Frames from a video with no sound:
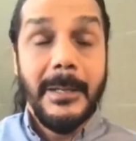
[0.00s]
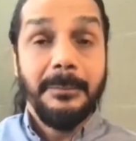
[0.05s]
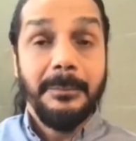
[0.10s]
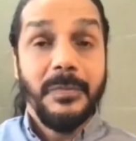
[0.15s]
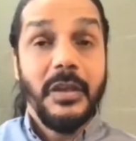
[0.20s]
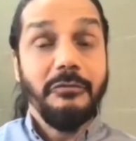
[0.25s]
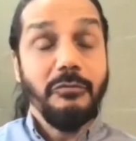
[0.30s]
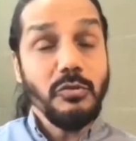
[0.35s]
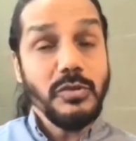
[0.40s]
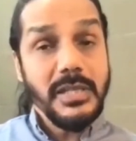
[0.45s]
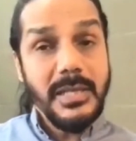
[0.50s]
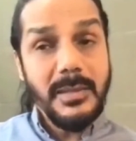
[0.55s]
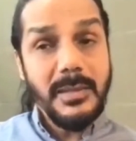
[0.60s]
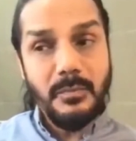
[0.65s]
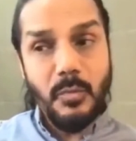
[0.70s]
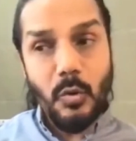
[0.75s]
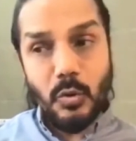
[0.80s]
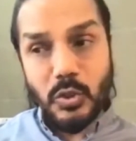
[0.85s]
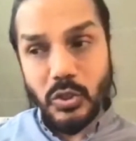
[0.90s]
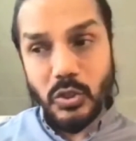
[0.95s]
If you see
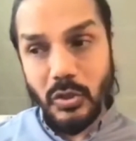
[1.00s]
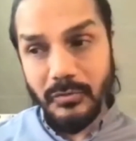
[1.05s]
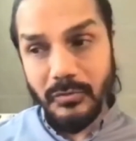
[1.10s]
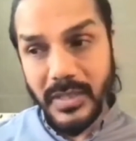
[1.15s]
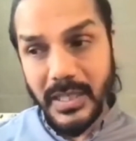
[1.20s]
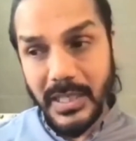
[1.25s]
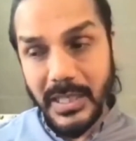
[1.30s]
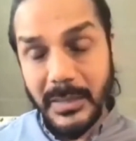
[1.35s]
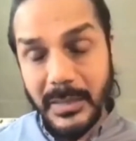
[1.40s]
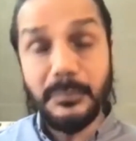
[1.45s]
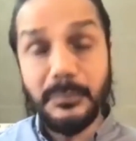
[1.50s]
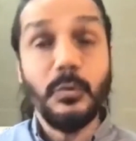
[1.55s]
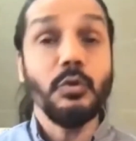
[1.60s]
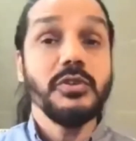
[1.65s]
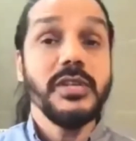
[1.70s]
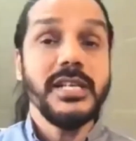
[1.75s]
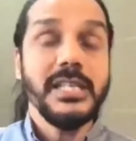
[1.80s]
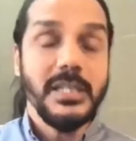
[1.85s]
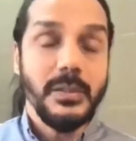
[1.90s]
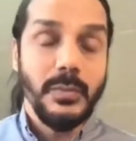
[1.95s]
most of the
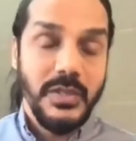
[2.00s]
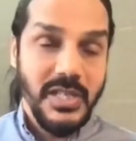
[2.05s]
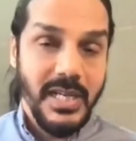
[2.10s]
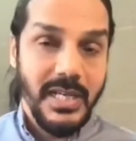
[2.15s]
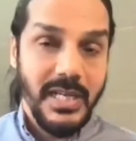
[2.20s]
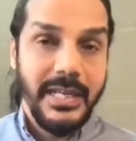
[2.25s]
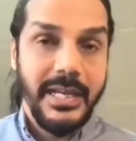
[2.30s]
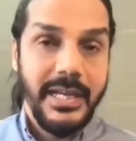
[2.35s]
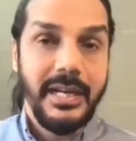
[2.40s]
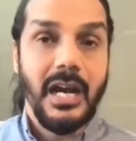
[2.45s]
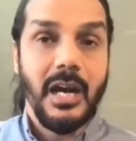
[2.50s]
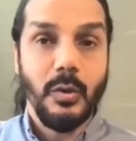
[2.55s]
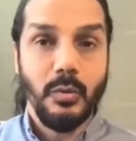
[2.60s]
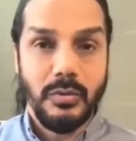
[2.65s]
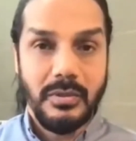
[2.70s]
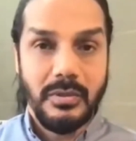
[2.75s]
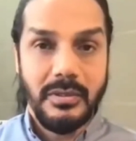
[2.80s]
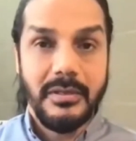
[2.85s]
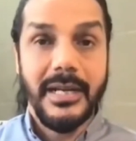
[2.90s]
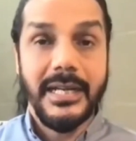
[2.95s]
projects which are there out
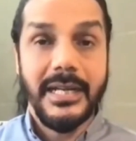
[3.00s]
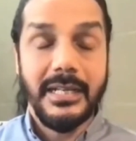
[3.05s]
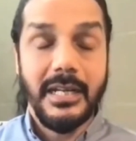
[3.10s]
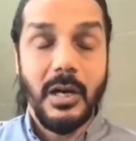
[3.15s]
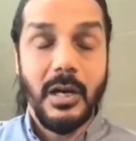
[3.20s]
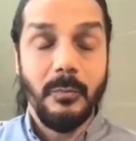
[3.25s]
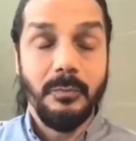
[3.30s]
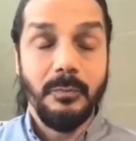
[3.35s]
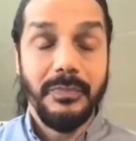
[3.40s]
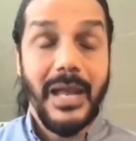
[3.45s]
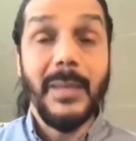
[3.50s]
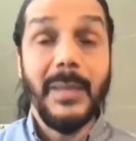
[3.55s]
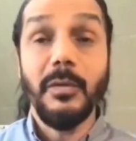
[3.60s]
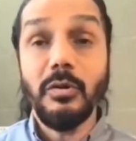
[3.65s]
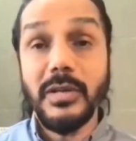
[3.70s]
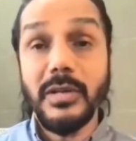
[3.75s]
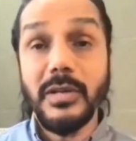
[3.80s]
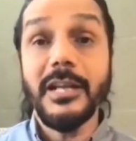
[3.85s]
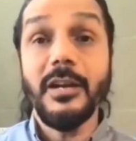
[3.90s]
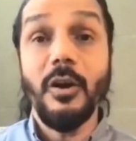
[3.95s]
right now, I'm
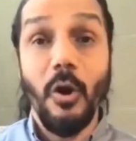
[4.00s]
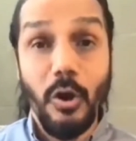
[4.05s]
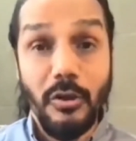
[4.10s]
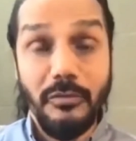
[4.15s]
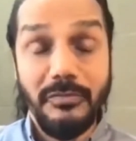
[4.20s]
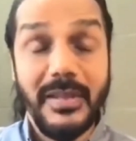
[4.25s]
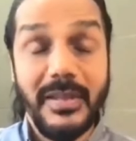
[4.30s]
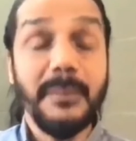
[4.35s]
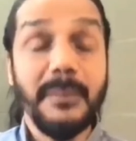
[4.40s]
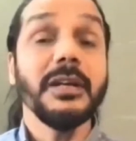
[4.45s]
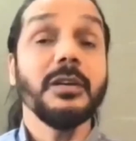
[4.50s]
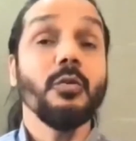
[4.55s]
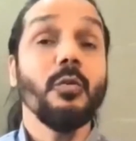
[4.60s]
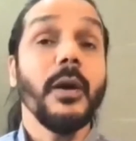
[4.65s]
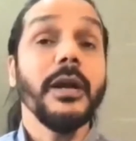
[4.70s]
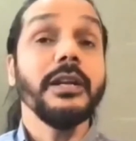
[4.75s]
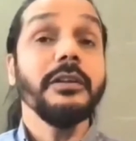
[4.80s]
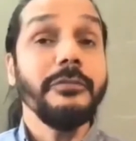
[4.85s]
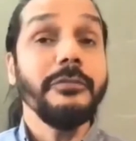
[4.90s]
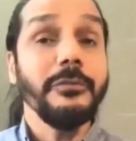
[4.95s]
not telling all of them, but
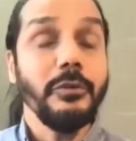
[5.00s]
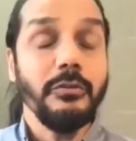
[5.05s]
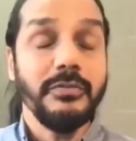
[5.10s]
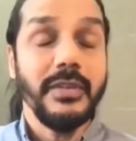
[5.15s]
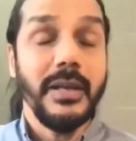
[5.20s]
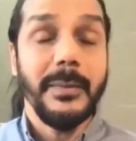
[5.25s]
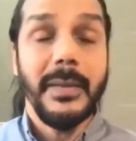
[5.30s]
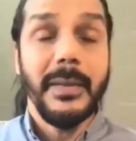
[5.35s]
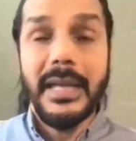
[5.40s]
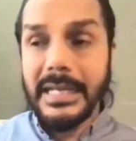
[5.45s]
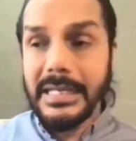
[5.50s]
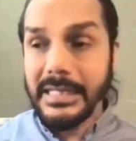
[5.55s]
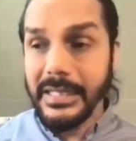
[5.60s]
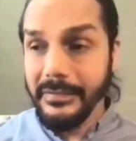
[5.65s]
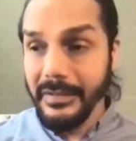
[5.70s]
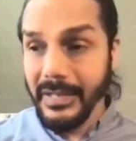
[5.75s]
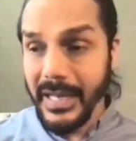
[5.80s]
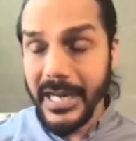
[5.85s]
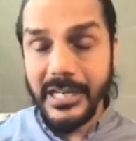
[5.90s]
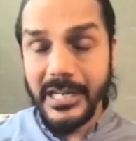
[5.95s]
quite a few of them, they
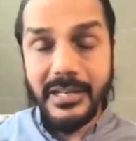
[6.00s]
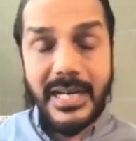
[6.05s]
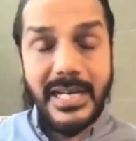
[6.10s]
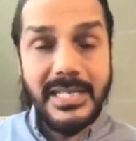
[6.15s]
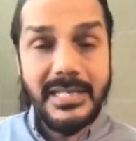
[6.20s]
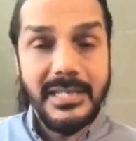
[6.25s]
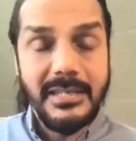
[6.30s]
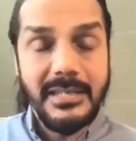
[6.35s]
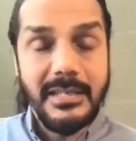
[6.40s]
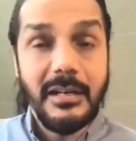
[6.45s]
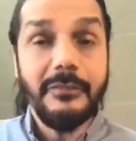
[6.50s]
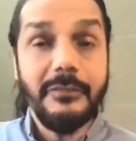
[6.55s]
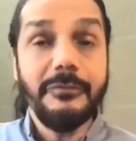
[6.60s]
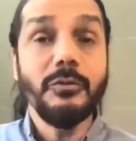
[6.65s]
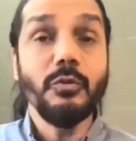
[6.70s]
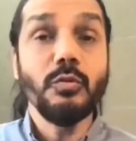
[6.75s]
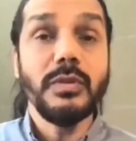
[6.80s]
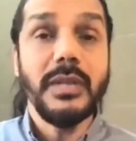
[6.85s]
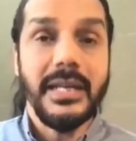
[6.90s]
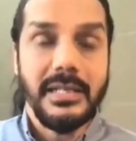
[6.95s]
will address a
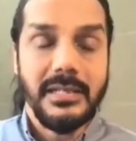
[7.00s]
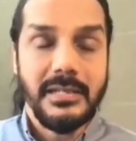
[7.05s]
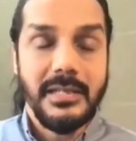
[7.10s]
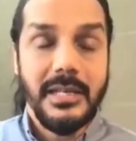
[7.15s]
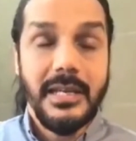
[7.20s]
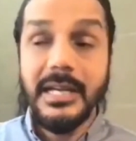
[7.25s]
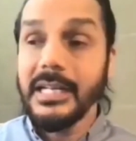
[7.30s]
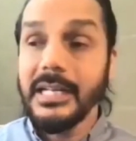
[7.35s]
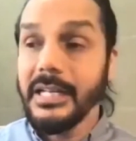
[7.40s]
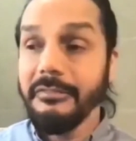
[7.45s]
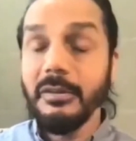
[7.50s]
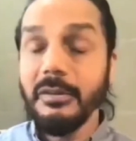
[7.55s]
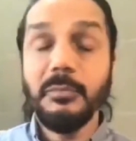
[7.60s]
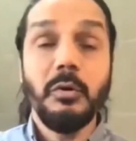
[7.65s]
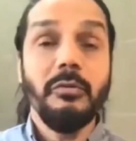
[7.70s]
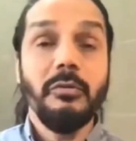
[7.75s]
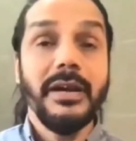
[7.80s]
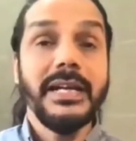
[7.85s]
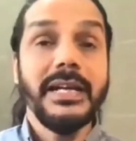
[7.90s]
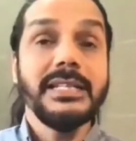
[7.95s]
few things. They will
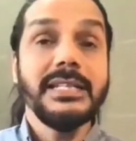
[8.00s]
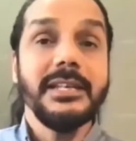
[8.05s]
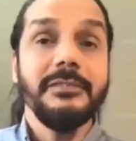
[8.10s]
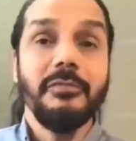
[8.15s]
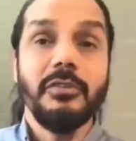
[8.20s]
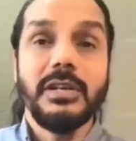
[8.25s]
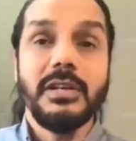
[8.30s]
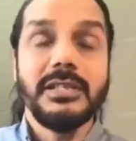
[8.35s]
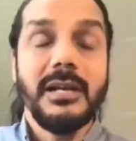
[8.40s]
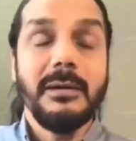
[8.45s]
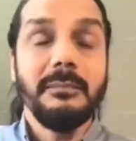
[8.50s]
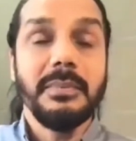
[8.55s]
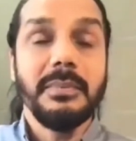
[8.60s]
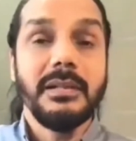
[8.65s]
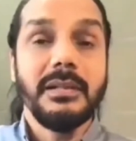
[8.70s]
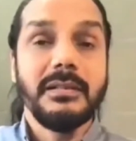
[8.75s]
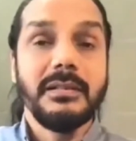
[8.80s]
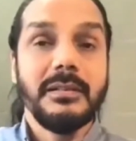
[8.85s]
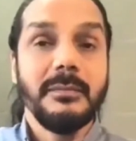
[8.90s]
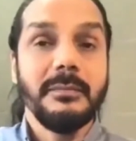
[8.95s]
provide, say, for
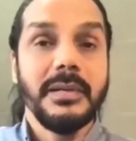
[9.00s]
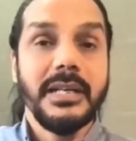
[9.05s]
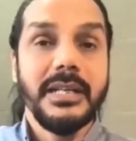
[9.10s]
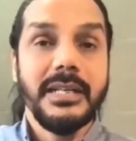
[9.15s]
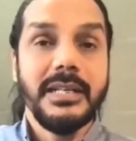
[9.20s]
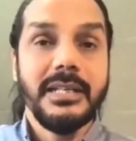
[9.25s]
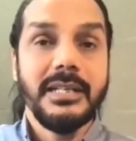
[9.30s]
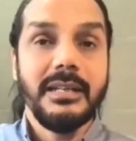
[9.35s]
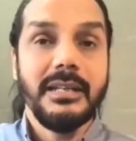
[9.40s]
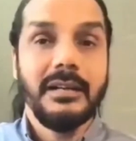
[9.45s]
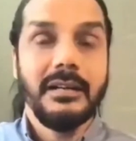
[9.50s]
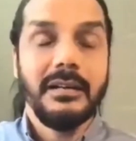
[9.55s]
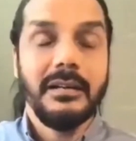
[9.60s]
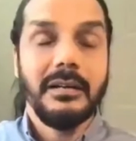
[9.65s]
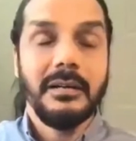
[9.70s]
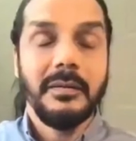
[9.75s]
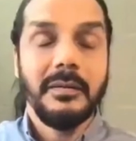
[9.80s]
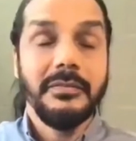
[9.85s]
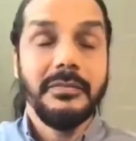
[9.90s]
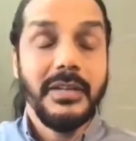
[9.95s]
example, somebody,
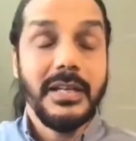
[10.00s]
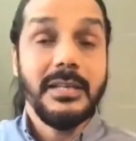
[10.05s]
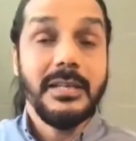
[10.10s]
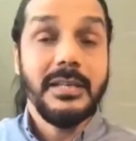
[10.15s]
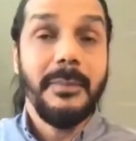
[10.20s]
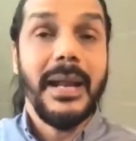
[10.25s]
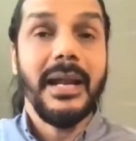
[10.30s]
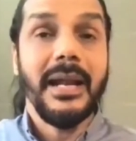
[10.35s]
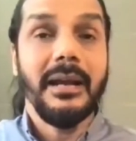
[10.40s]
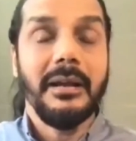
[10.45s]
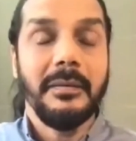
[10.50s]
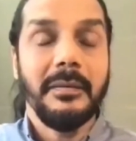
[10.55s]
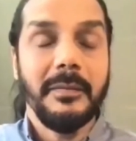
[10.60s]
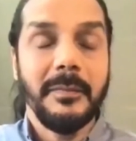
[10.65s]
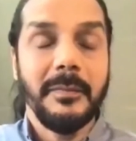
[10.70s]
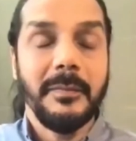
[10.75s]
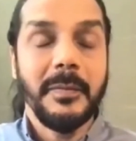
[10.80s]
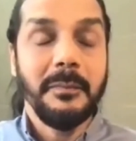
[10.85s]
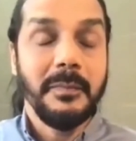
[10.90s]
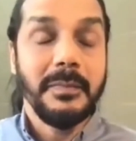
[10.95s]
if
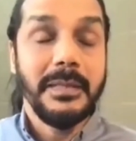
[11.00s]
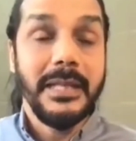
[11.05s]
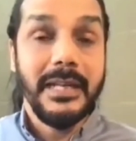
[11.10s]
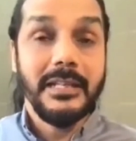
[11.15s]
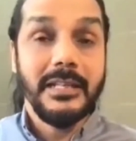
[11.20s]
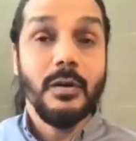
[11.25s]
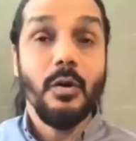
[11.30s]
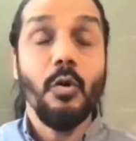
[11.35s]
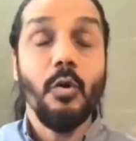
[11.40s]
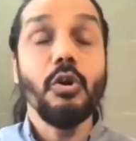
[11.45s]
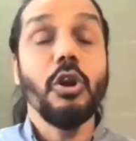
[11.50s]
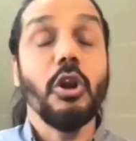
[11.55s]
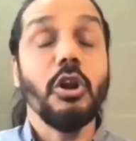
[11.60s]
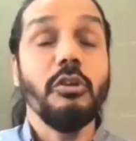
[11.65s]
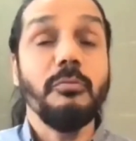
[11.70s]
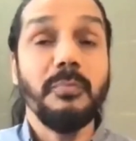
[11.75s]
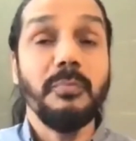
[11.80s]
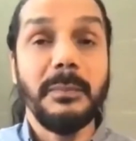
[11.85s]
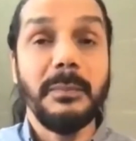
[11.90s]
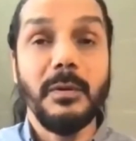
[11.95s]
there is a whole lot
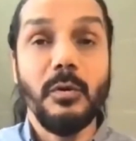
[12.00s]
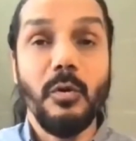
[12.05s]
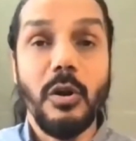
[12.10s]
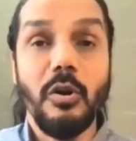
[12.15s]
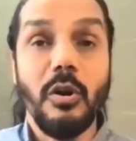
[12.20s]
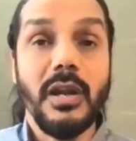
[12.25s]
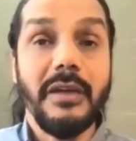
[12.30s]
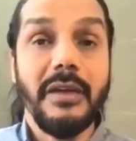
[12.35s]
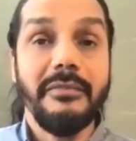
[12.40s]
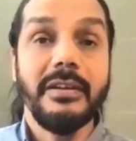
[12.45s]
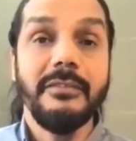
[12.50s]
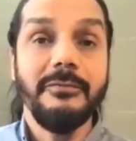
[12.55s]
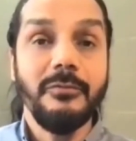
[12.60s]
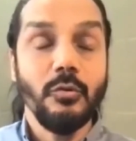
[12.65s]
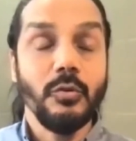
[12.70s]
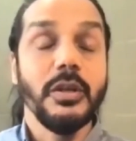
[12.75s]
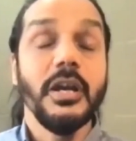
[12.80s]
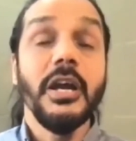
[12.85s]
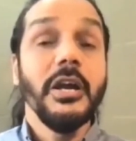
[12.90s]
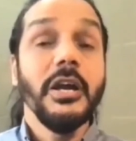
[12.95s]
of people who are not having
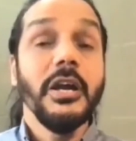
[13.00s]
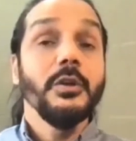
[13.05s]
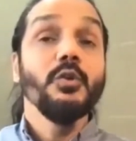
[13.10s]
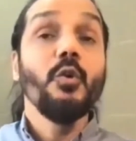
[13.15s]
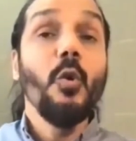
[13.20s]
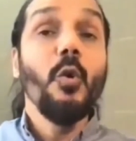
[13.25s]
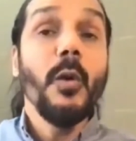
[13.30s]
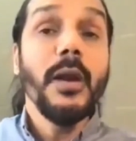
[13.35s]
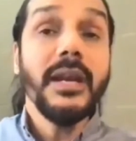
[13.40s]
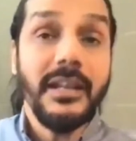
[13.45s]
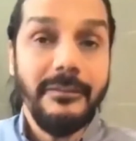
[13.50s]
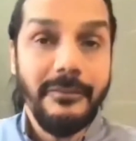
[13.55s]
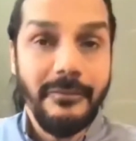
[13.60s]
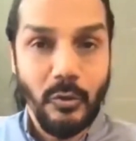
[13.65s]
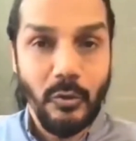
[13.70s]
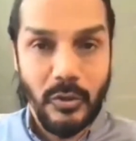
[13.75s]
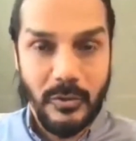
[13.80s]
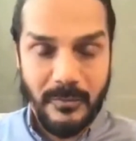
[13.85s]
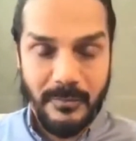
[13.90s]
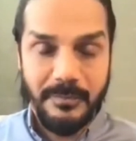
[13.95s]
food, you go and give
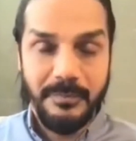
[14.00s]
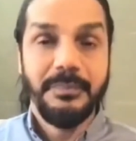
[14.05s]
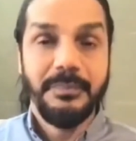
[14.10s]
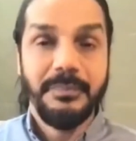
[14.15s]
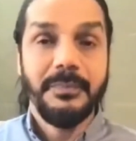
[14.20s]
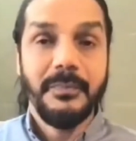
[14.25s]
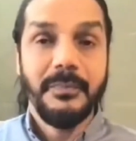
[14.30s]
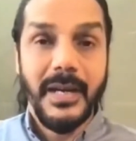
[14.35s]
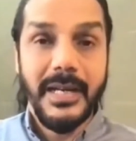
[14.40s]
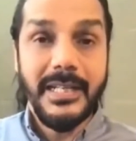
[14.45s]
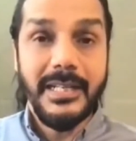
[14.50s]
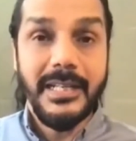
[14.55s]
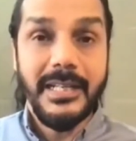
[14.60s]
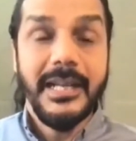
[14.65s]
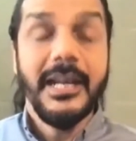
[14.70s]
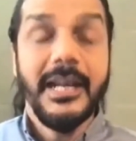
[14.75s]
food, right?